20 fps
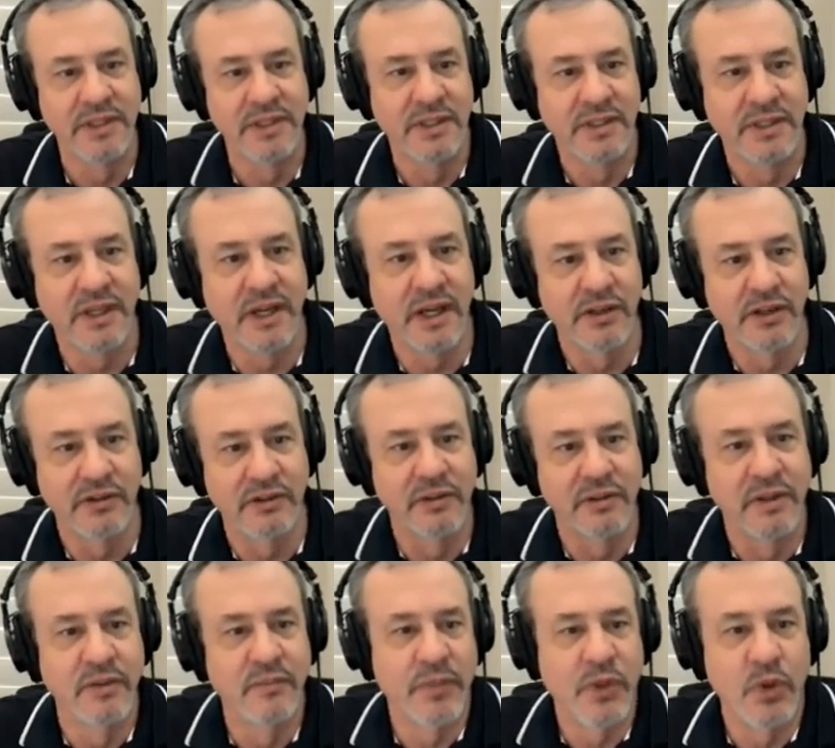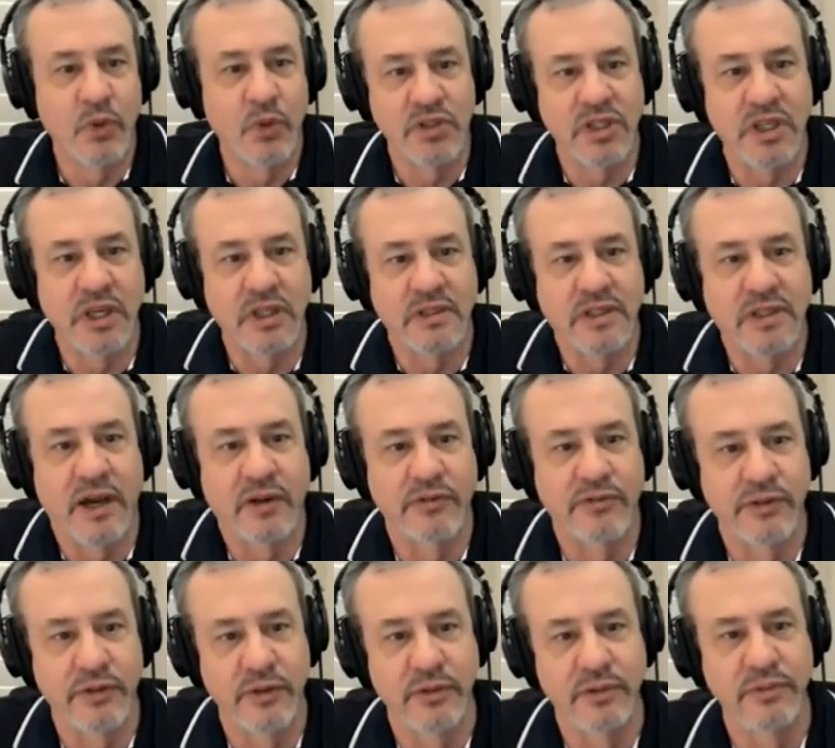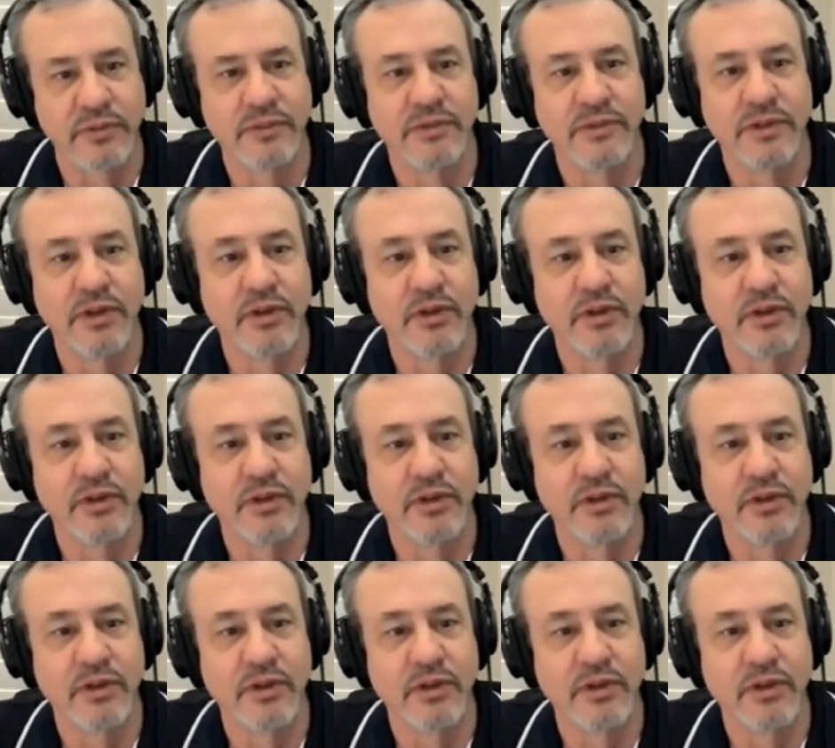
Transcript: kind of was kicked out for